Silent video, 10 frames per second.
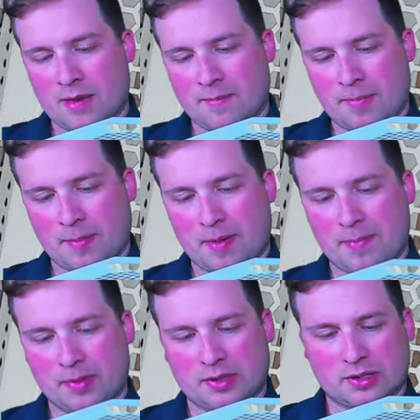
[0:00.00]
but
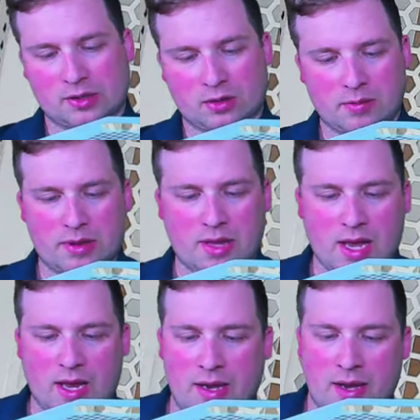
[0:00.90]
people disagree with
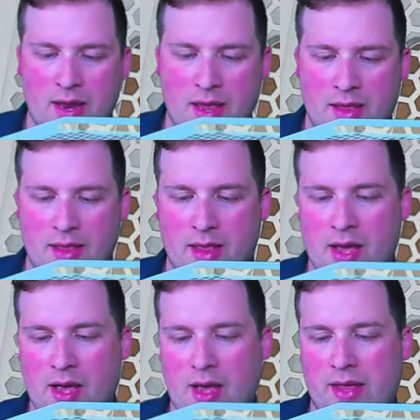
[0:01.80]
that. Uh,
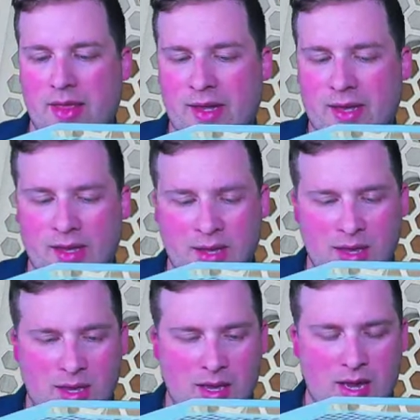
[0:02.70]
I think
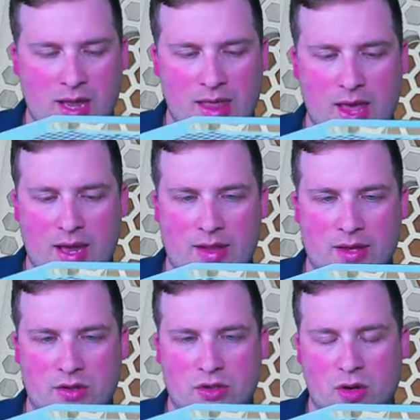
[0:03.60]
in the end,
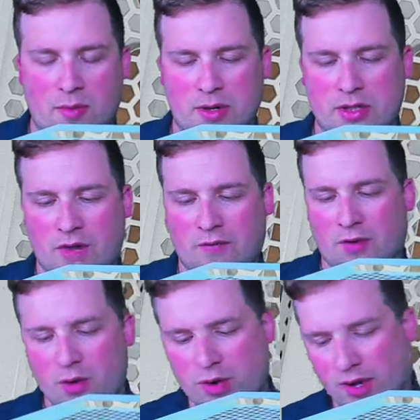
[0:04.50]
there's so much air
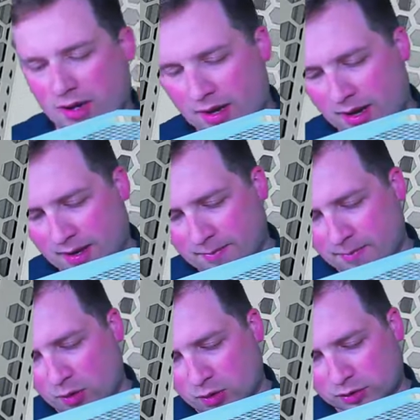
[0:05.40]
flowing in, in a
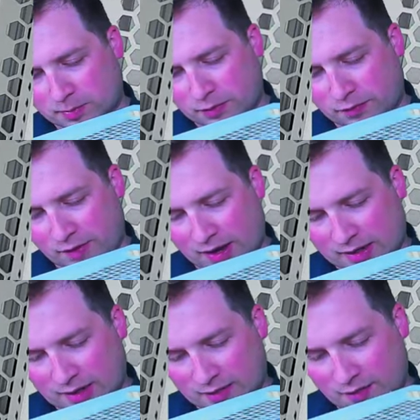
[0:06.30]
multiple fan
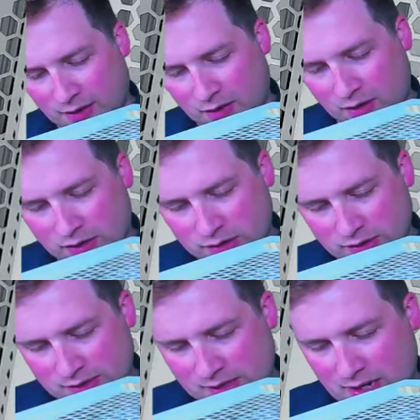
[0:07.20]
configuration
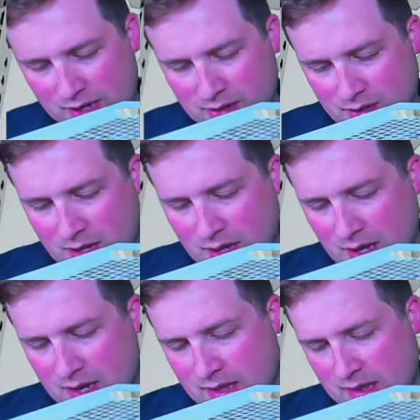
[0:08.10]
style
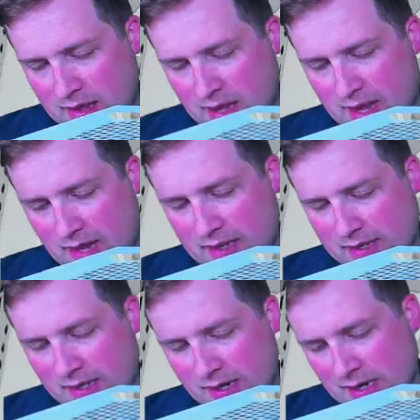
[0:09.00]

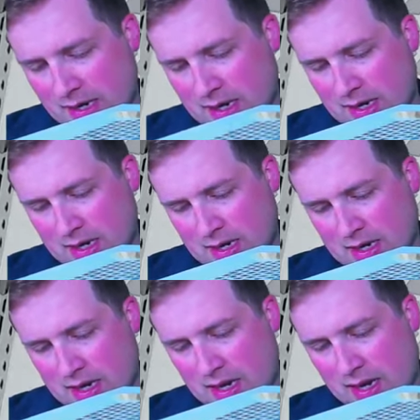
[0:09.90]
that
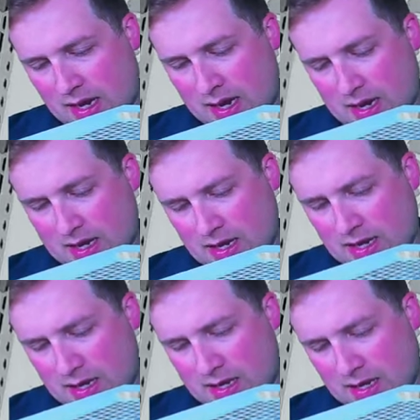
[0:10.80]

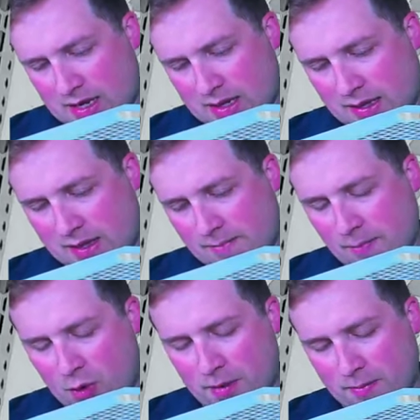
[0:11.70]
uh, the
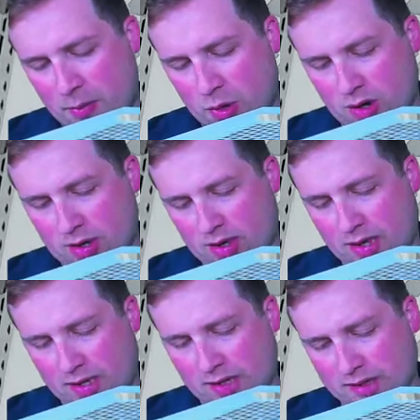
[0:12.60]
more important
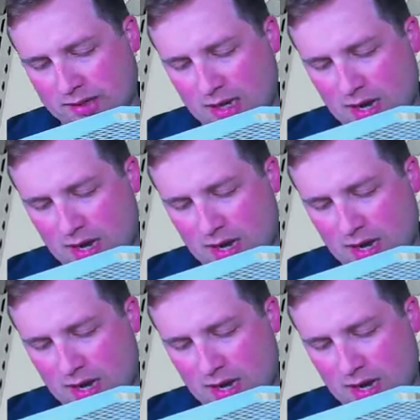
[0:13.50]
thing is not